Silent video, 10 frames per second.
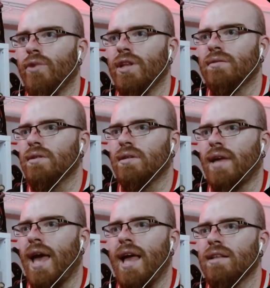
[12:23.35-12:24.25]
with
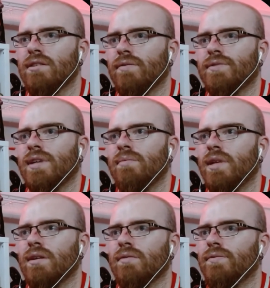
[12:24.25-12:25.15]
cans of
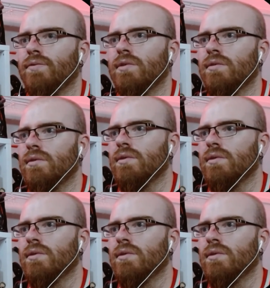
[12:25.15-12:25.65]
something, of food.